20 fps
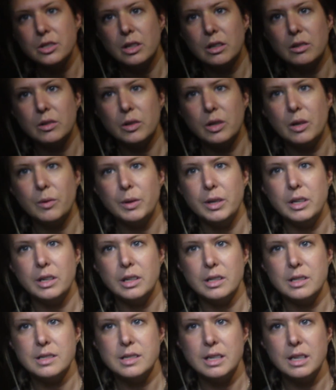I don't know how well you
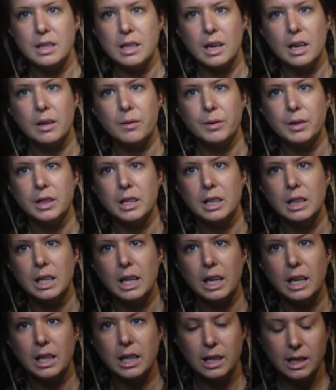can see that with the
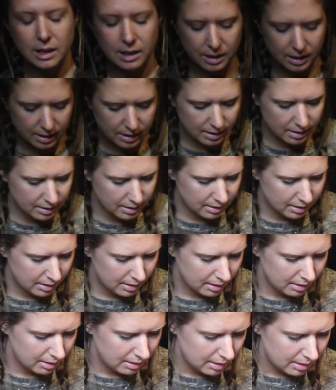lighting.
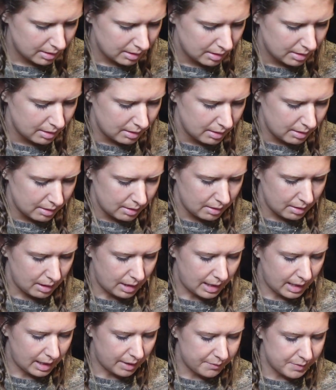I
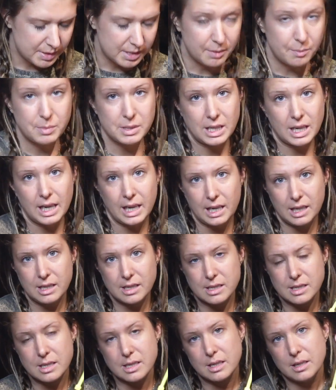have zip
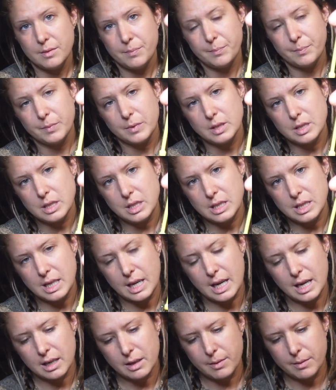ties to
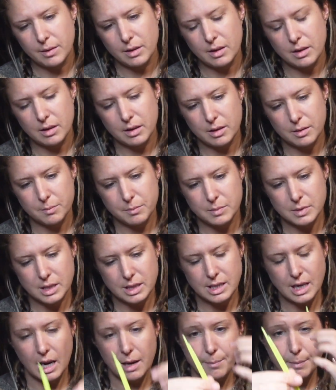
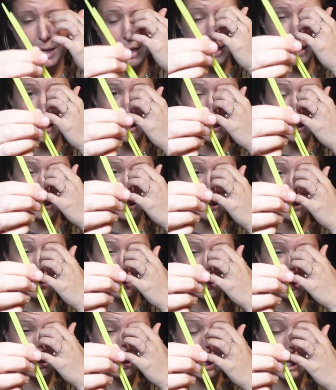tie my
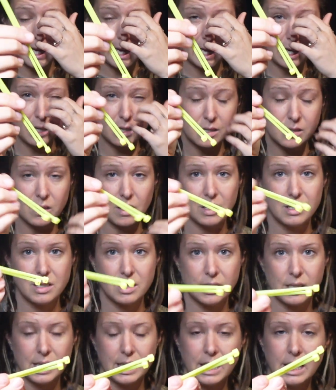tags onto
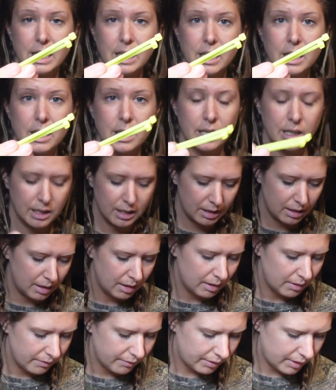the ear
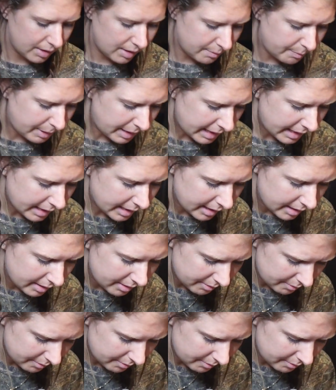for the bear.